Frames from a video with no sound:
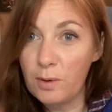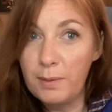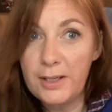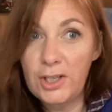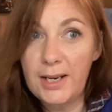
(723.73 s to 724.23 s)
of
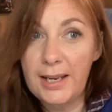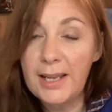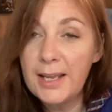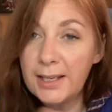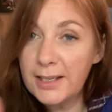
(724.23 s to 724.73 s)
wobbly jelly.
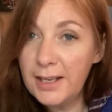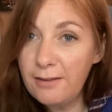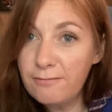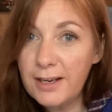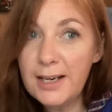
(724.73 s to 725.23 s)
Can
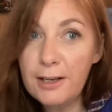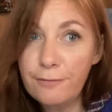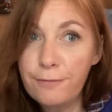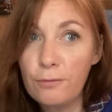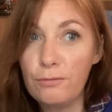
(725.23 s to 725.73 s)
he really
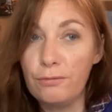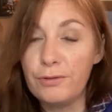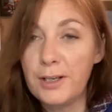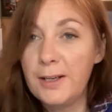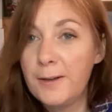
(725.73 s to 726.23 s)

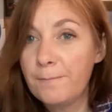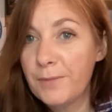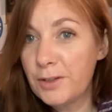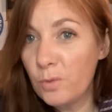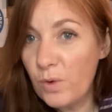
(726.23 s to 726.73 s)
afford
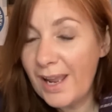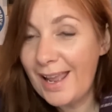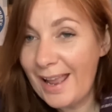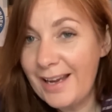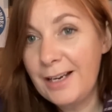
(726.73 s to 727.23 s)
to
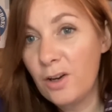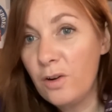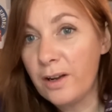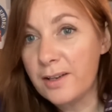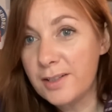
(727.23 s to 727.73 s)
wait any
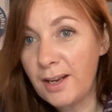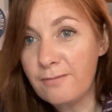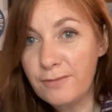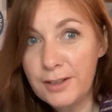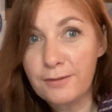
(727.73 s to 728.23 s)
longer to
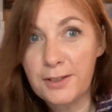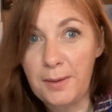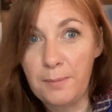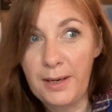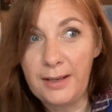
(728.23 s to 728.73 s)
get rid of
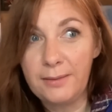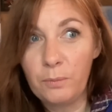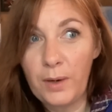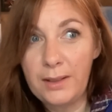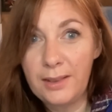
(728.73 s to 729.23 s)
someone
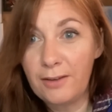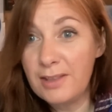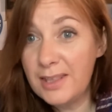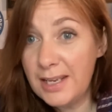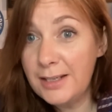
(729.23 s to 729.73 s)
when there are
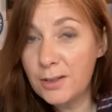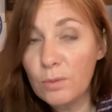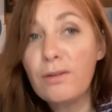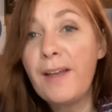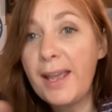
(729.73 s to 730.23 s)
these
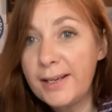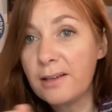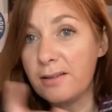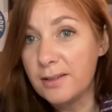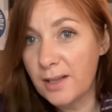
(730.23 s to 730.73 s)
sort of
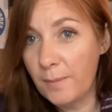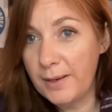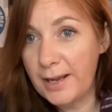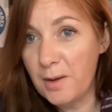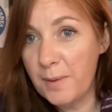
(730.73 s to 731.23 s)
headlines
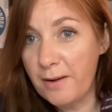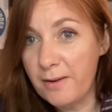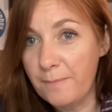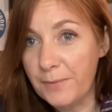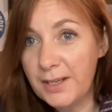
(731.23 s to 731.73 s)
coming out about
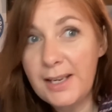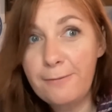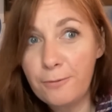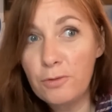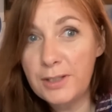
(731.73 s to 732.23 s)
him? Can he
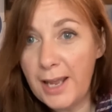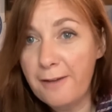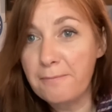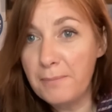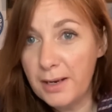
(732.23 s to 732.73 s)
afford to
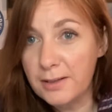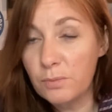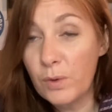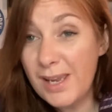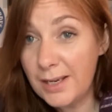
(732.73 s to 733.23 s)
have
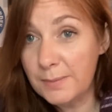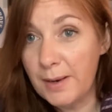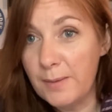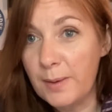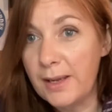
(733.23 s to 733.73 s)
months, weeks
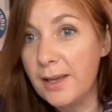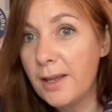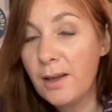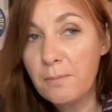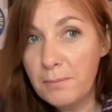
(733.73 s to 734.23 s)
maybe,
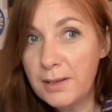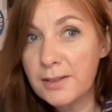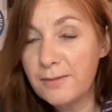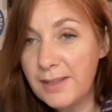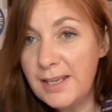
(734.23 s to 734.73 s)

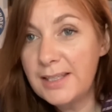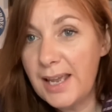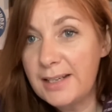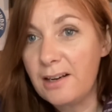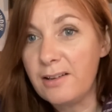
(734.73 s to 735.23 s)
months of these
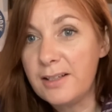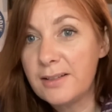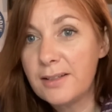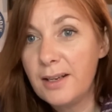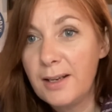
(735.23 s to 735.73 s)

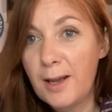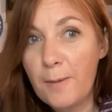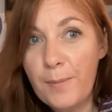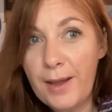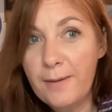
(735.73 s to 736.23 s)
headlines
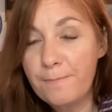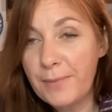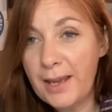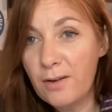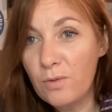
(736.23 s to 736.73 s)
about
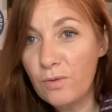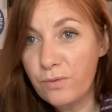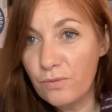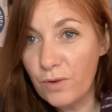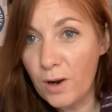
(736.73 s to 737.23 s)
how
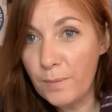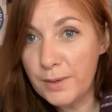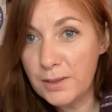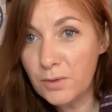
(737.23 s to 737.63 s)
awful Raab